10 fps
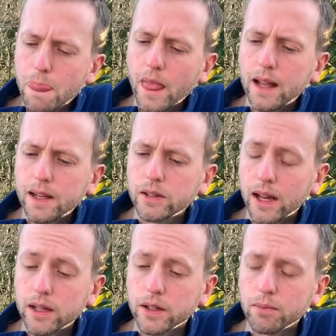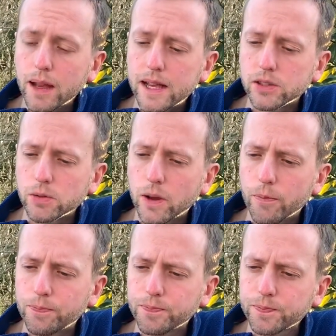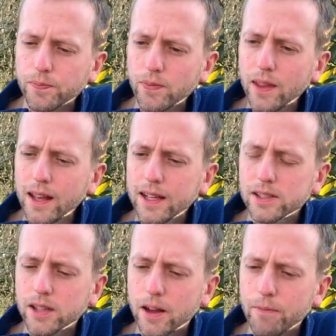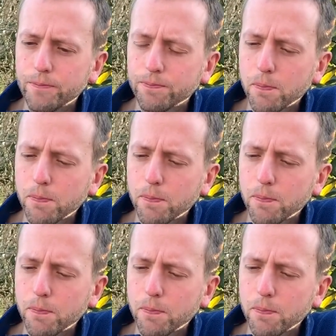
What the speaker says: And complex as well. It's so